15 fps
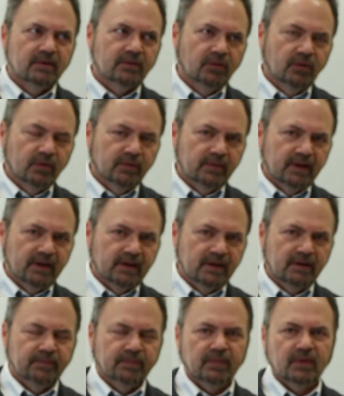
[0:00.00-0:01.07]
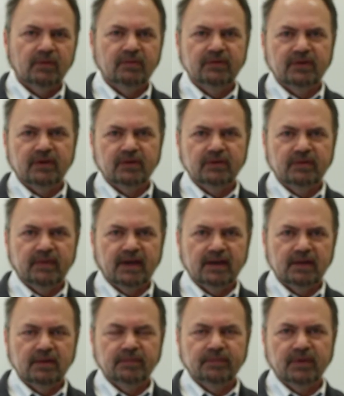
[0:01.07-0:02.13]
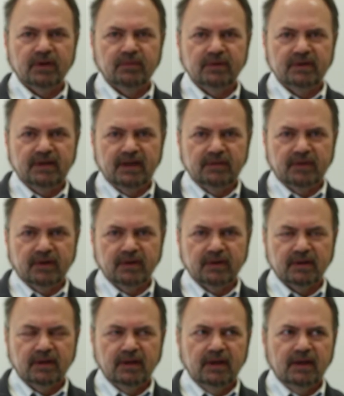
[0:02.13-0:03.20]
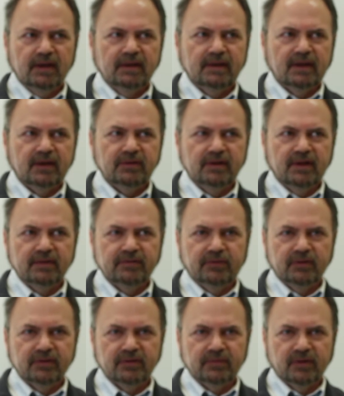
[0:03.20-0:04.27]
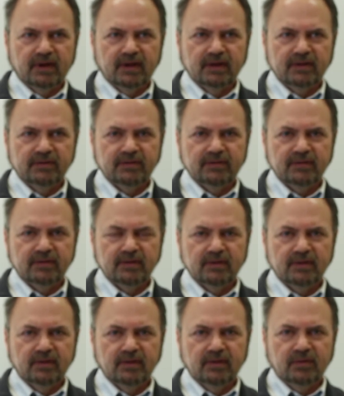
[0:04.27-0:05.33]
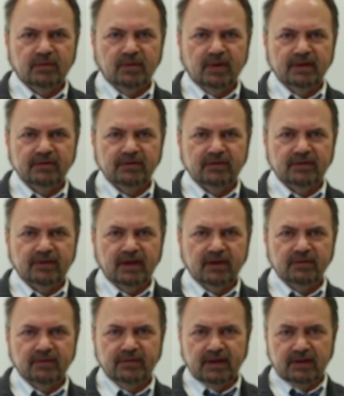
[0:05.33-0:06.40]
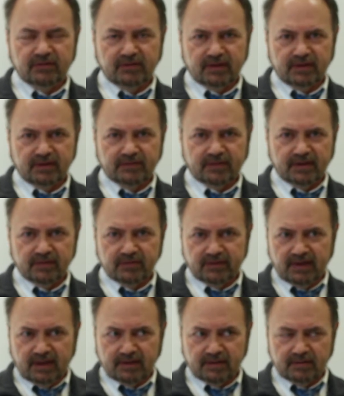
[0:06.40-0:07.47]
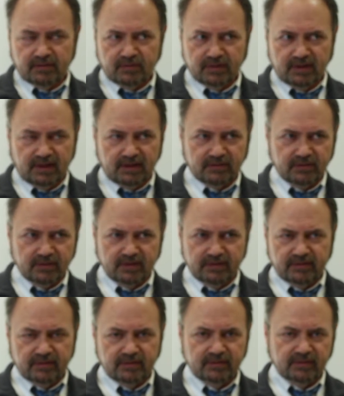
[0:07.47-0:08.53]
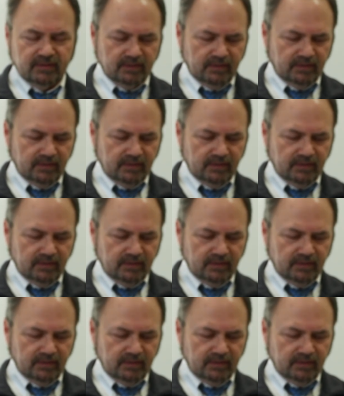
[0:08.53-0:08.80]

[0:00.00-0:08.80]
Norway was killed in battle with Denmark. Now young Fortinbras wants to take revenge on his father's death. Okay, so this is